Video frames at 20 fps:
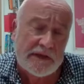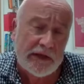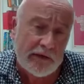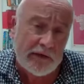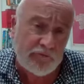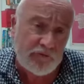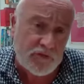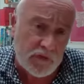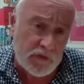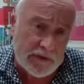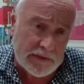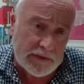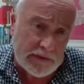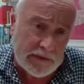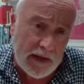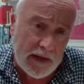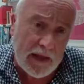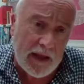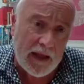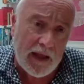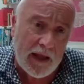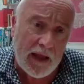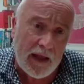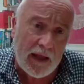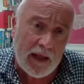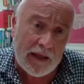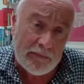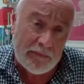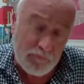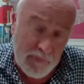slave trade
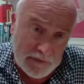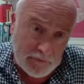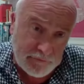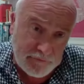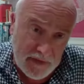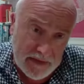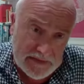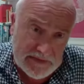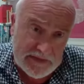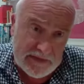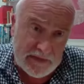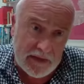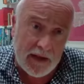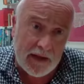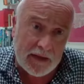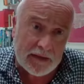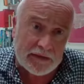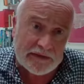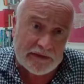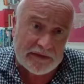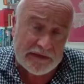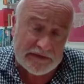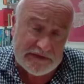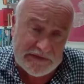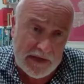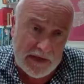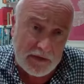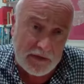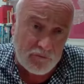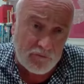in Belfast and
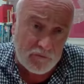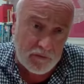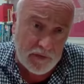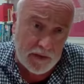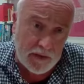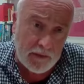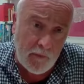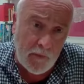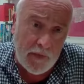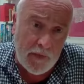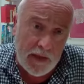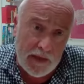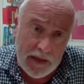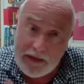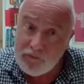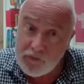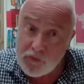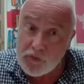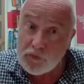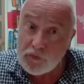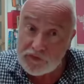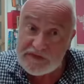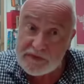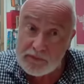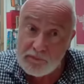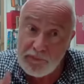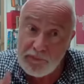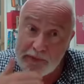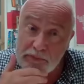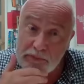slavery, even though
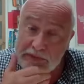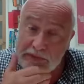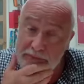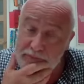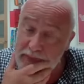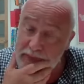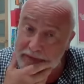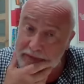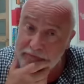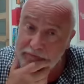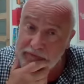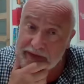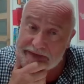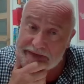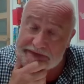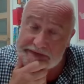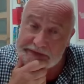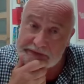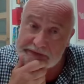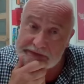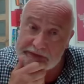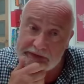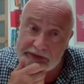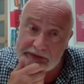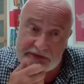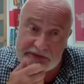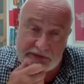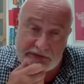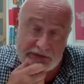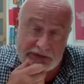some people in Belfast in
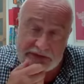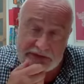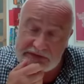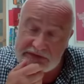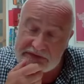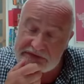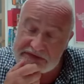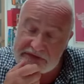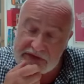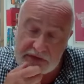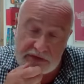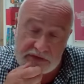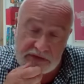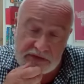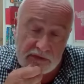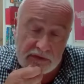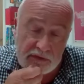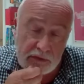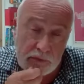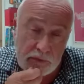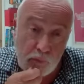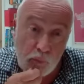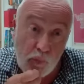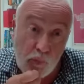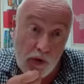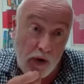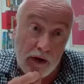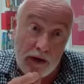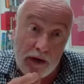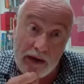the 18th century
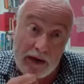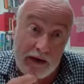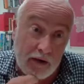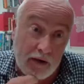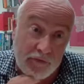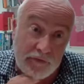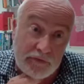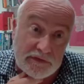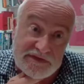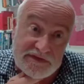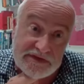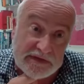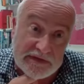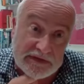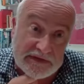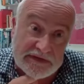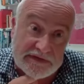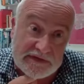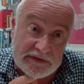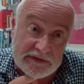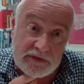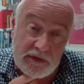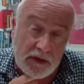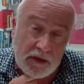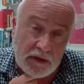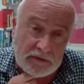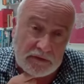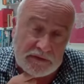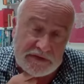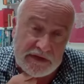were, like other cities and
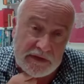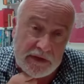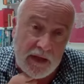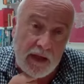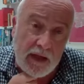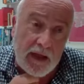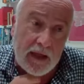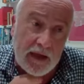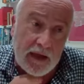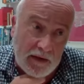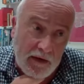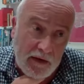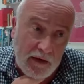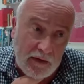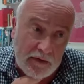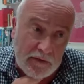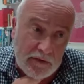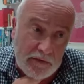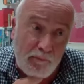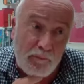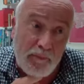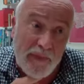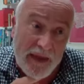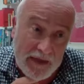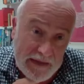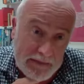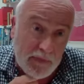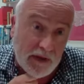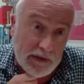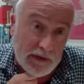towns in Ireland,
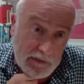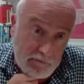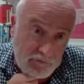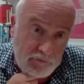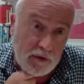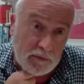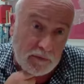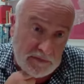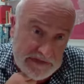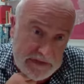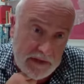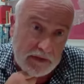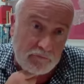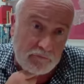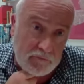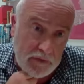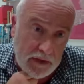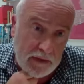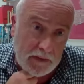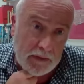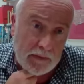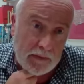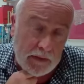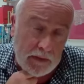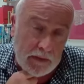making money from slavery.